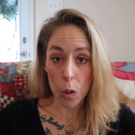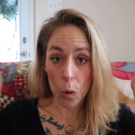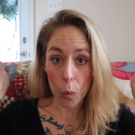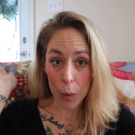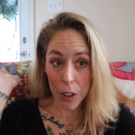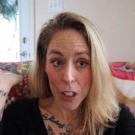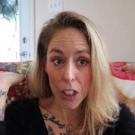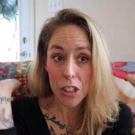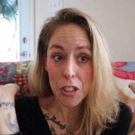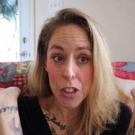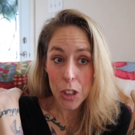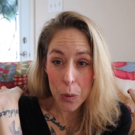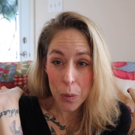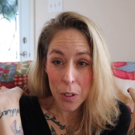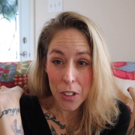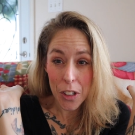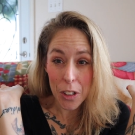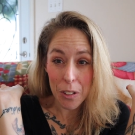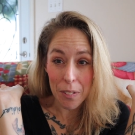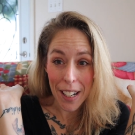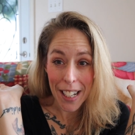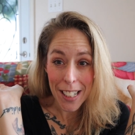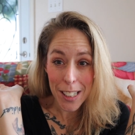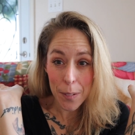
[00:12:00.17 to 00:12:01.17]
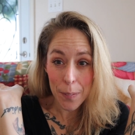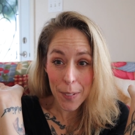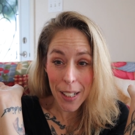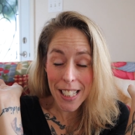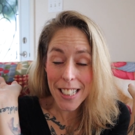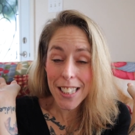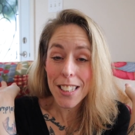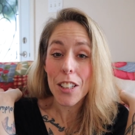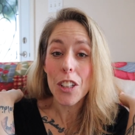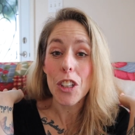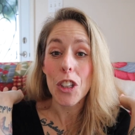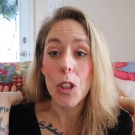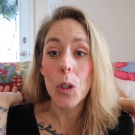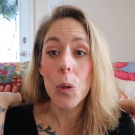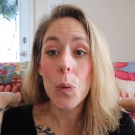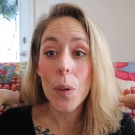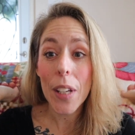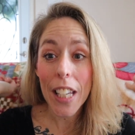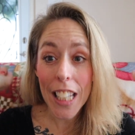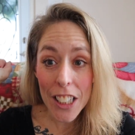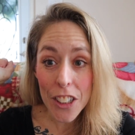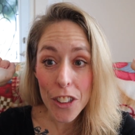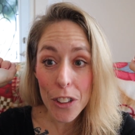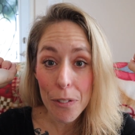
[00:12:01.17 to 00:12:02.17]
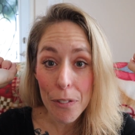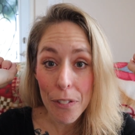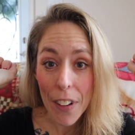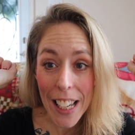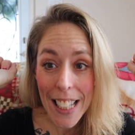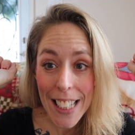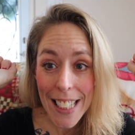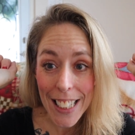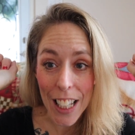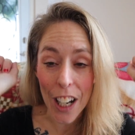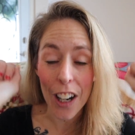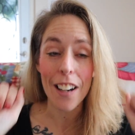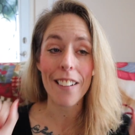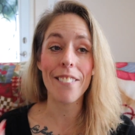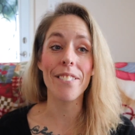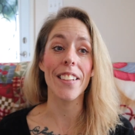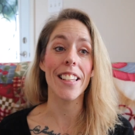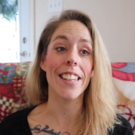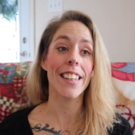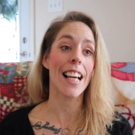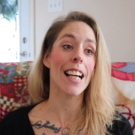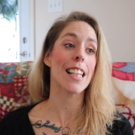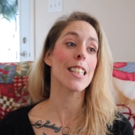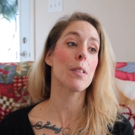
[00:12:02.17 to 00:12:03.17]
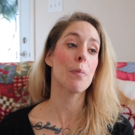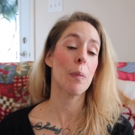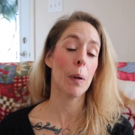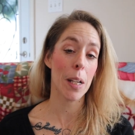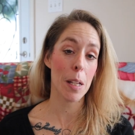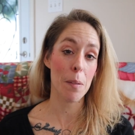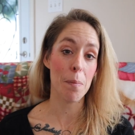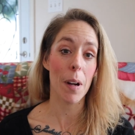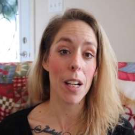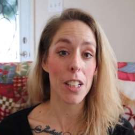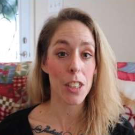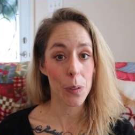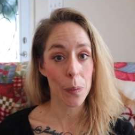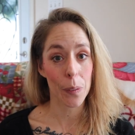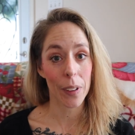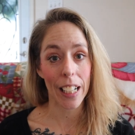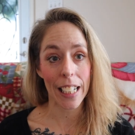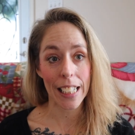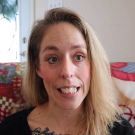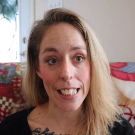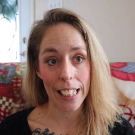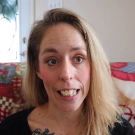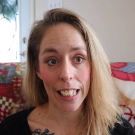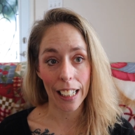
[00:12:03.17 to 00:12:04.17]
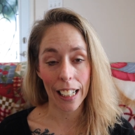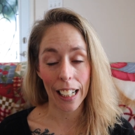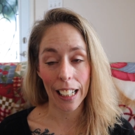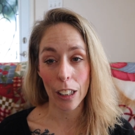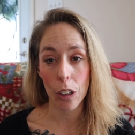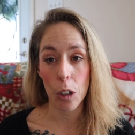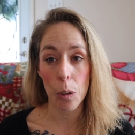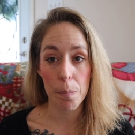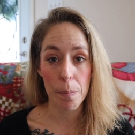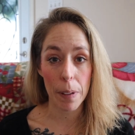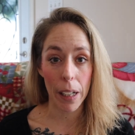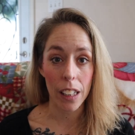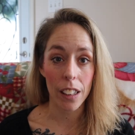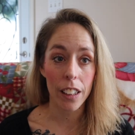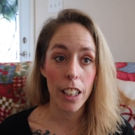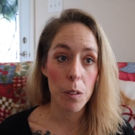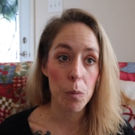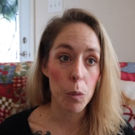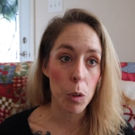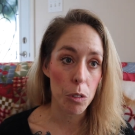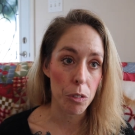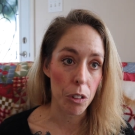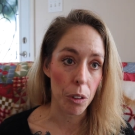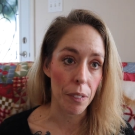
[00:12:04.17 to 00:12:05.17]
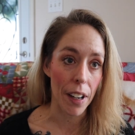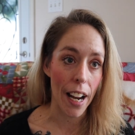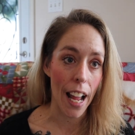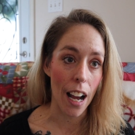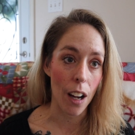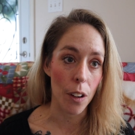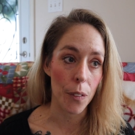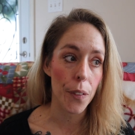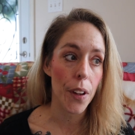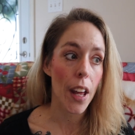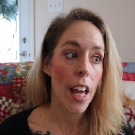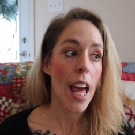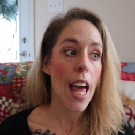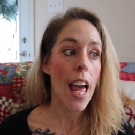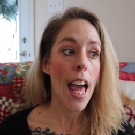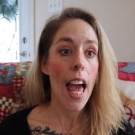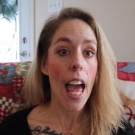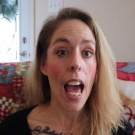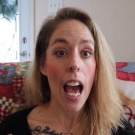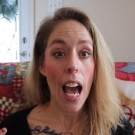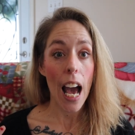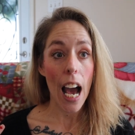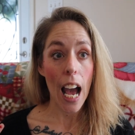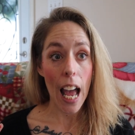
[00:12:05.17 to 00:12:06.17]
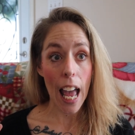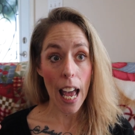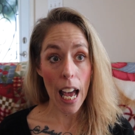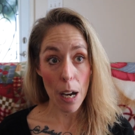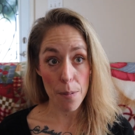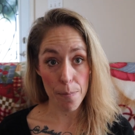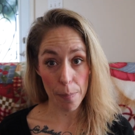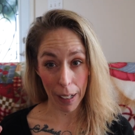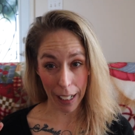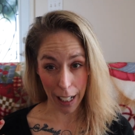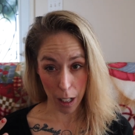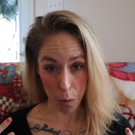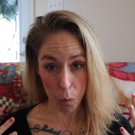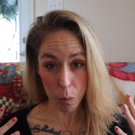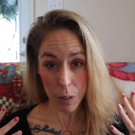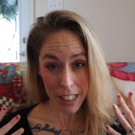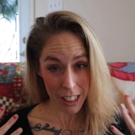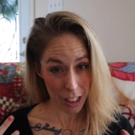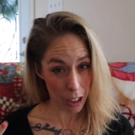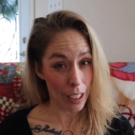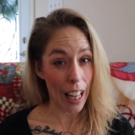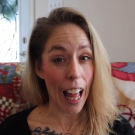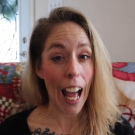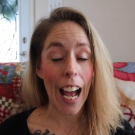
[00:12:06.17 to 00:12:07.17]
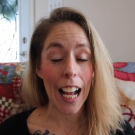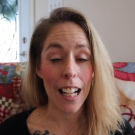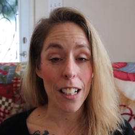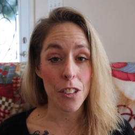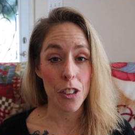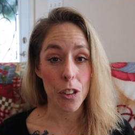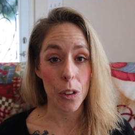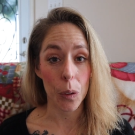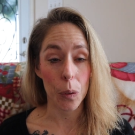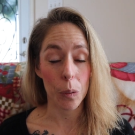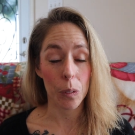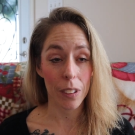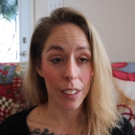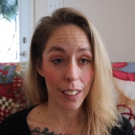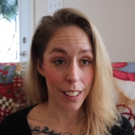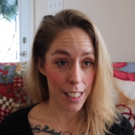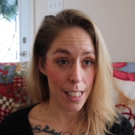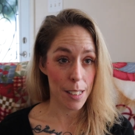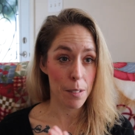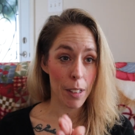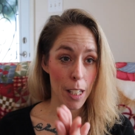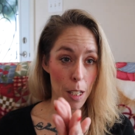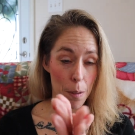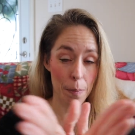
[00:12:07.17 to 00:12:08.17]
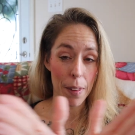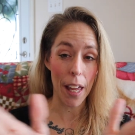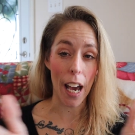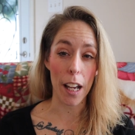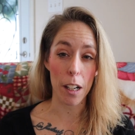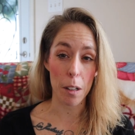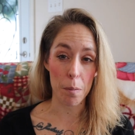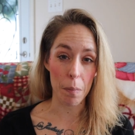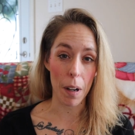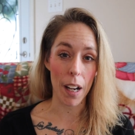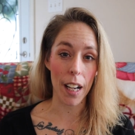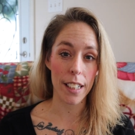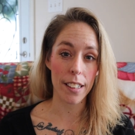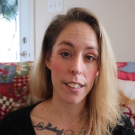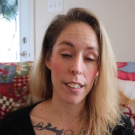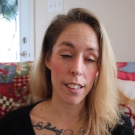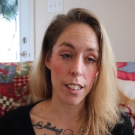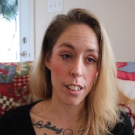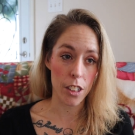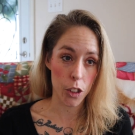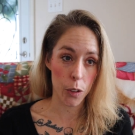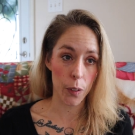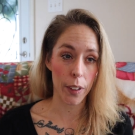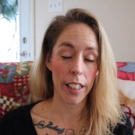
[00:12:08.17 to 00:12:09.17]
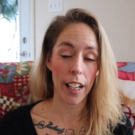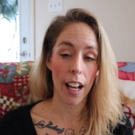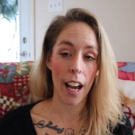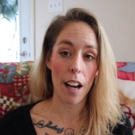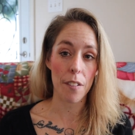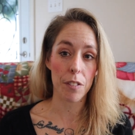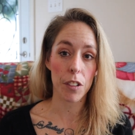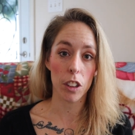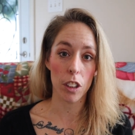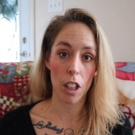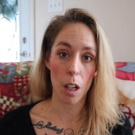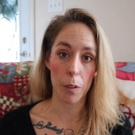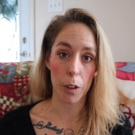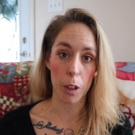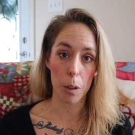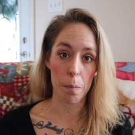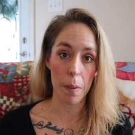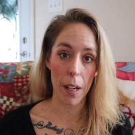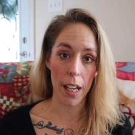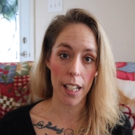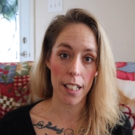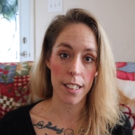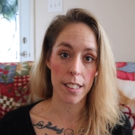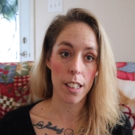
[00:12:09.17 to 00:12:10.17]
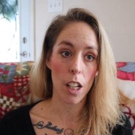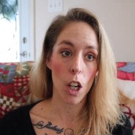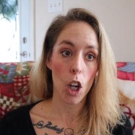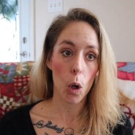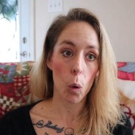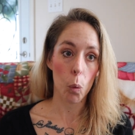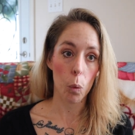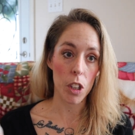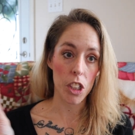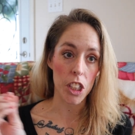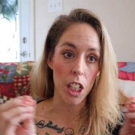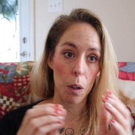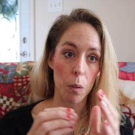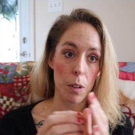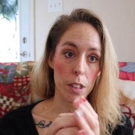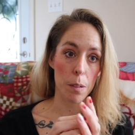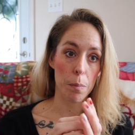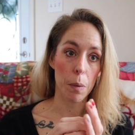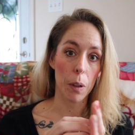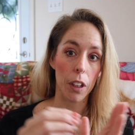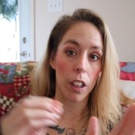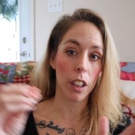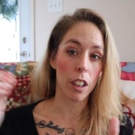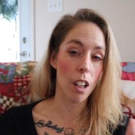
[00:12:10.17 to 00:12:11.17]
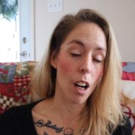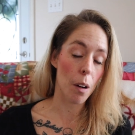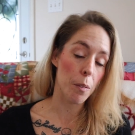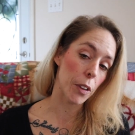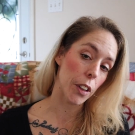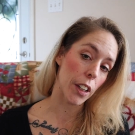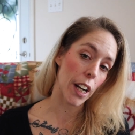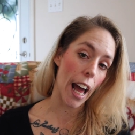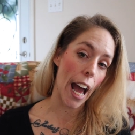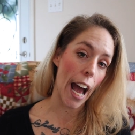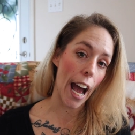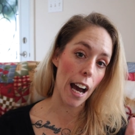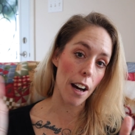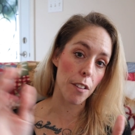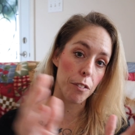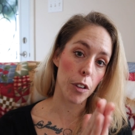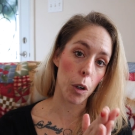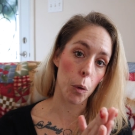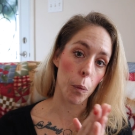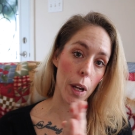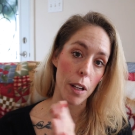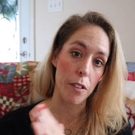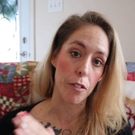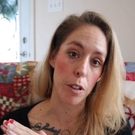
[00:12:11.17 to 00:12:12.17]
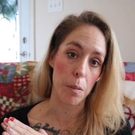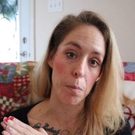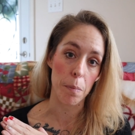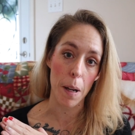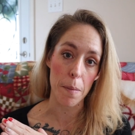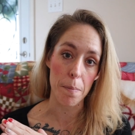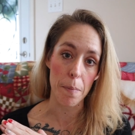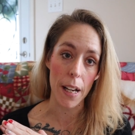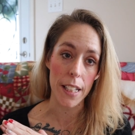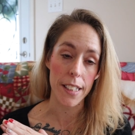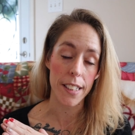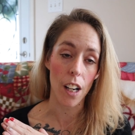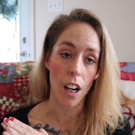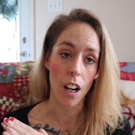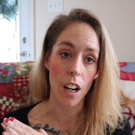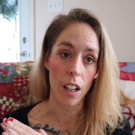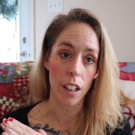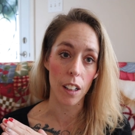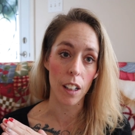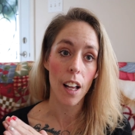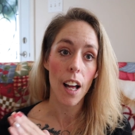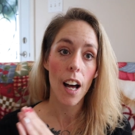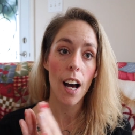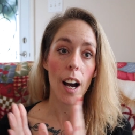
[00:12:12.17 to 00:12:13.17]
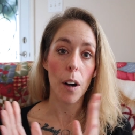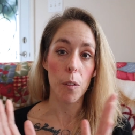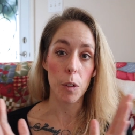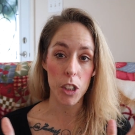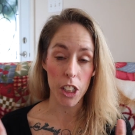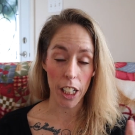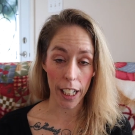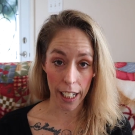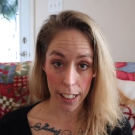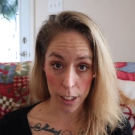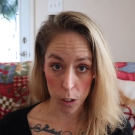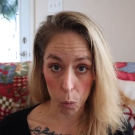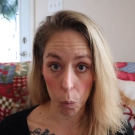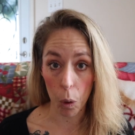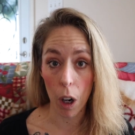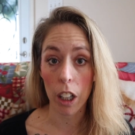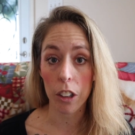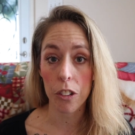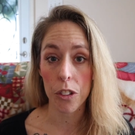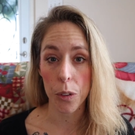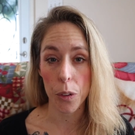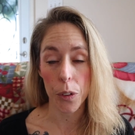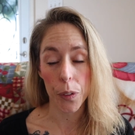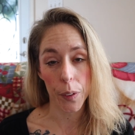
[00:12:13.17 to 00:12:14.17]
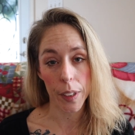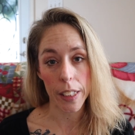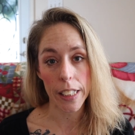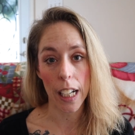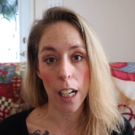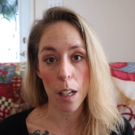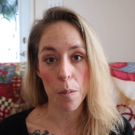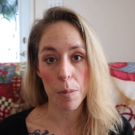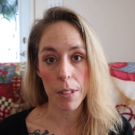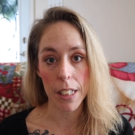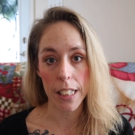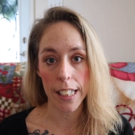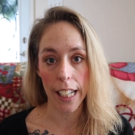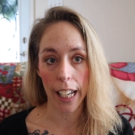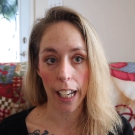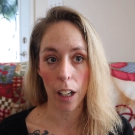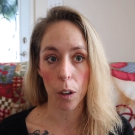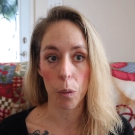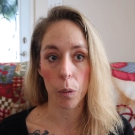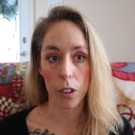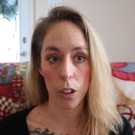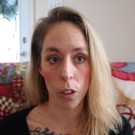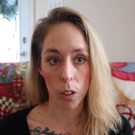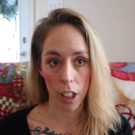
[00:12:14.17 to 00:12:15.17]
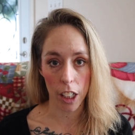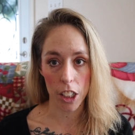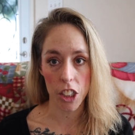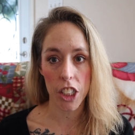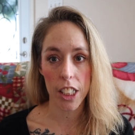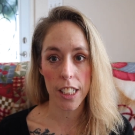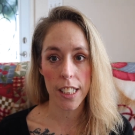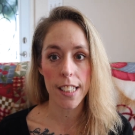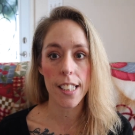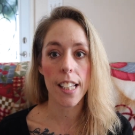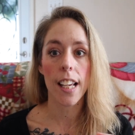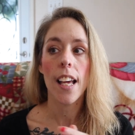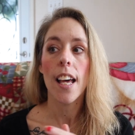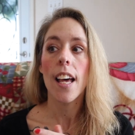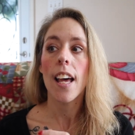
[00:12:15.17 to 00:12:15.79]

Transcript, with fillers: Or what do you do when you're randomness? You eat your face off, and that's pretty much what I did. I could barely move around, but I still had to. Let's keep that in mind. This three and a half kilometer base, which I was about a kilometer and a half away from my mess hall, which I had to walk to three times a day with crutches